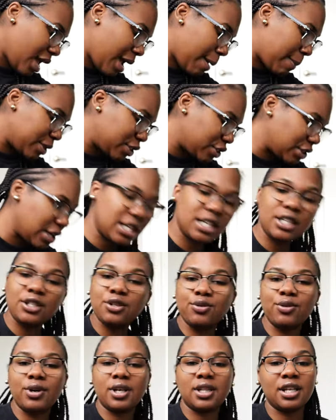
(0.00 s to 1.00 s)
I'm gonna try to
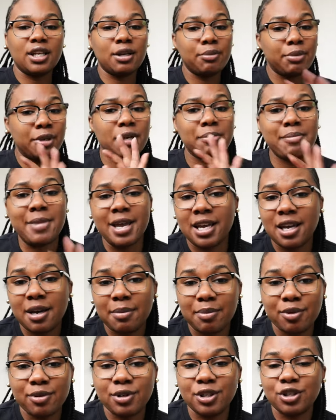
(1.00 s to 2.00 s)
do a little bit of makeup
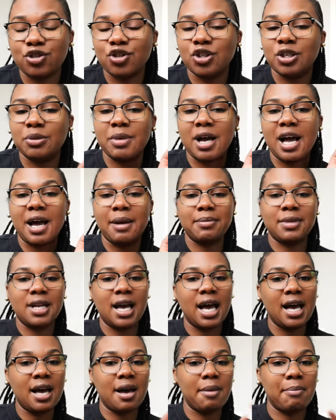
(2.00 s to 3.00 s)
on this trip. I'm
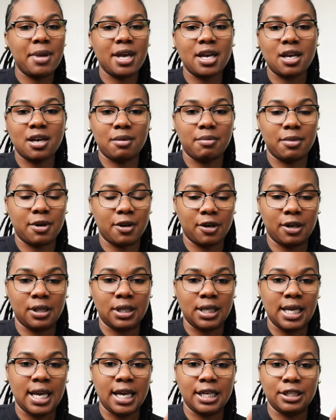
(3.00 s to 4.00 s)
not a makeup
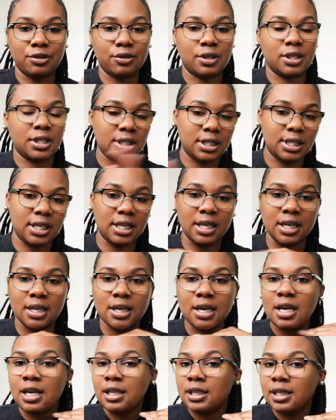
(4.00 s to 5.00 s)
girly, as you can see.
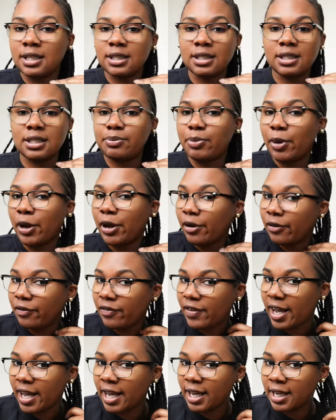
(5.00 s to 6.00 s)
This is bare
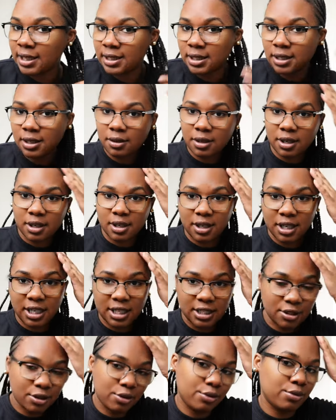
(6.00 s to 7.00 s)
face. Uh,
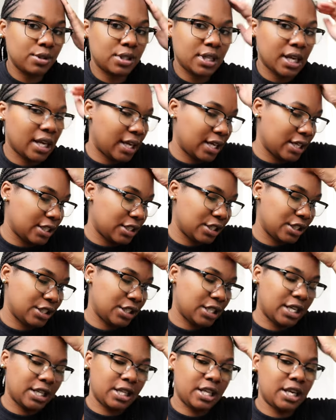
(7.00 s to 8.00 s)
excuse the edges
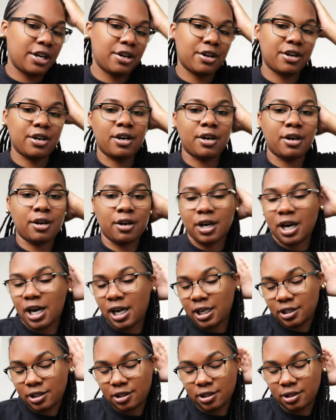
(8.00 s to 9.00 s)
in the hair, y'all.
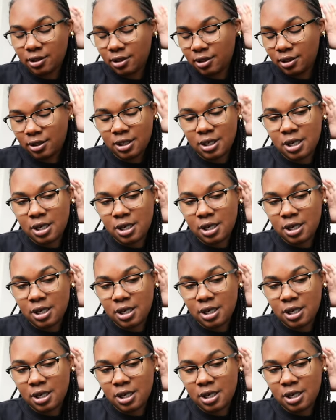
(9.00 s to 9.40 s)
I just,